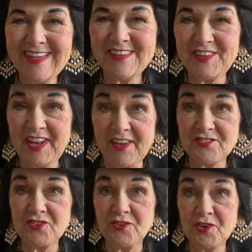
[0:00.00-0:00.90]
Good
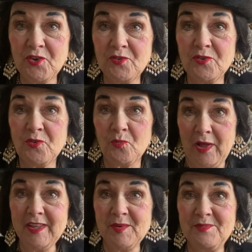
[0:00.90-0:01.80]
afternoon.
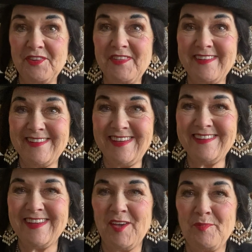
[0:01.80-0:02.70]
Welcome to the tea
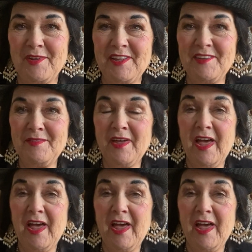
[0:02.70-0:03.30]
table.